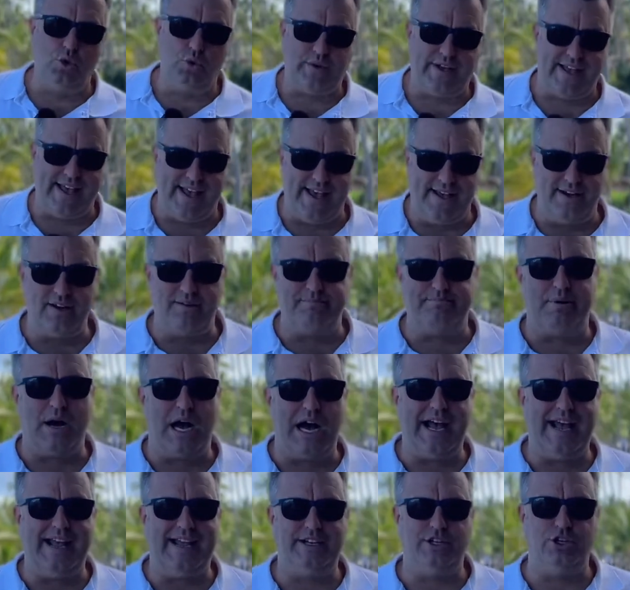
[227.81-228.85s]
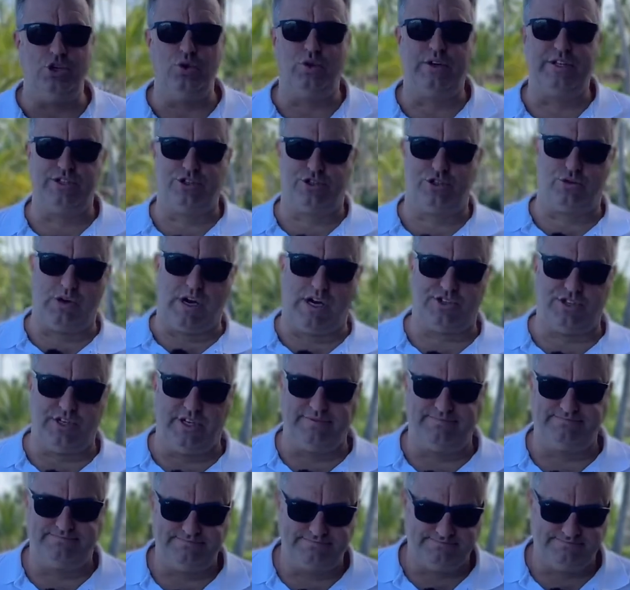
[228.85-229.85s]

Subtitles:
can buy new construction